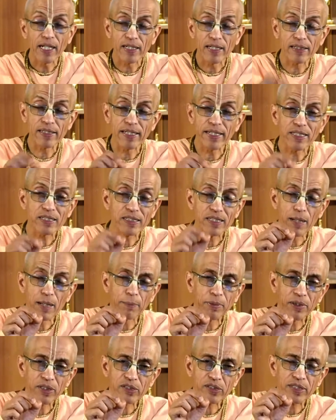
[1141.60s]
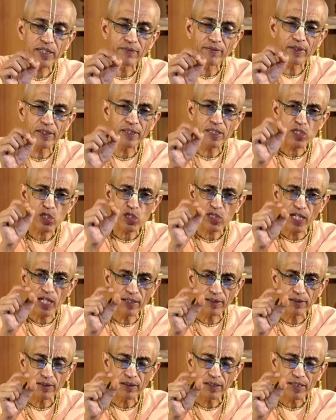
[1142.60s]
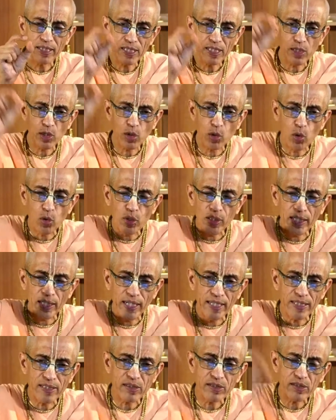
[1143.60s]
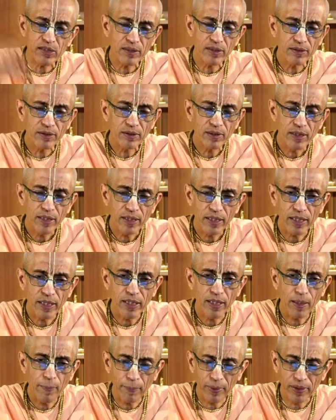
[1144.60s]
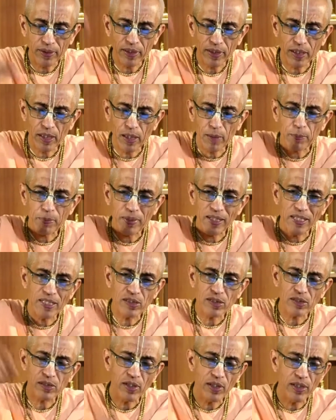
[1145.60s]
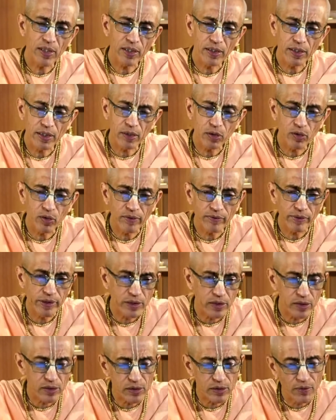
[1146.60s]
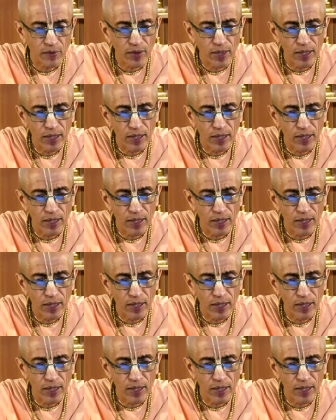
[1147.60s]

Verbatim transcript: another example is given the sun is localized in a particular place in the universe.